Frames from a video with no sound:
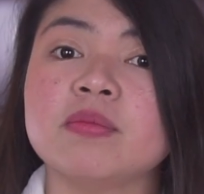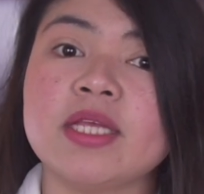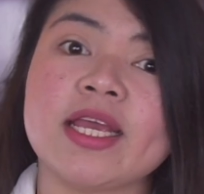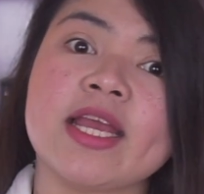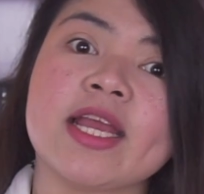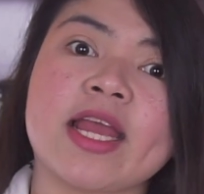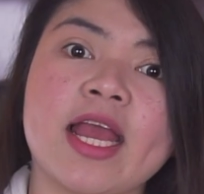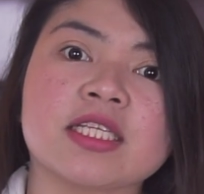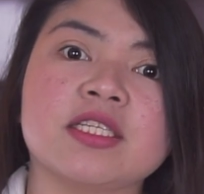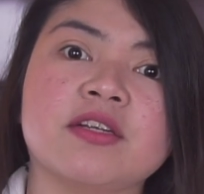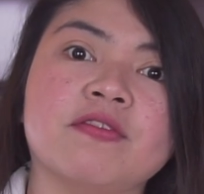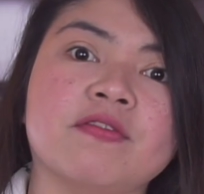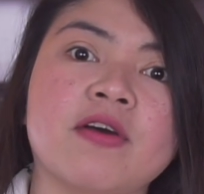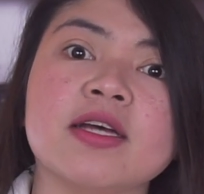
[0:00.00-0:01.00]
taking
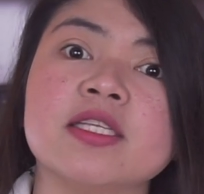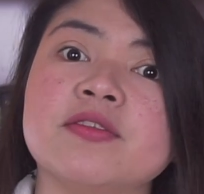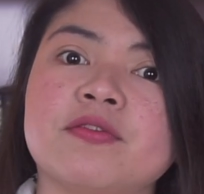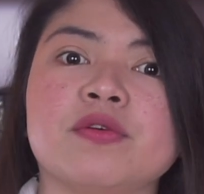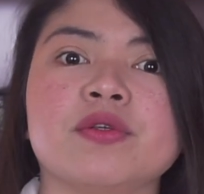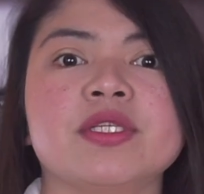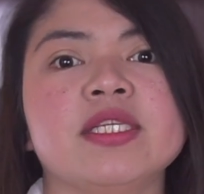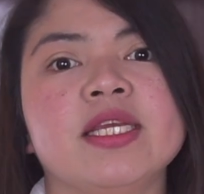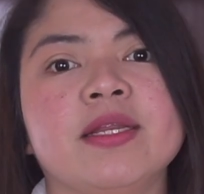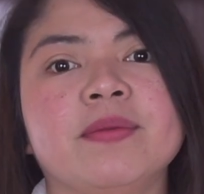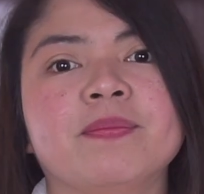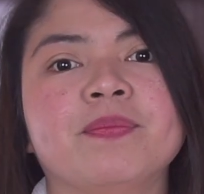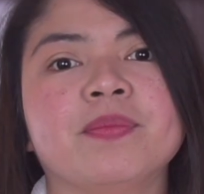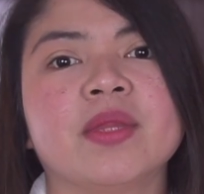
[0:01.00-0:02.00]
extra phosphorus in.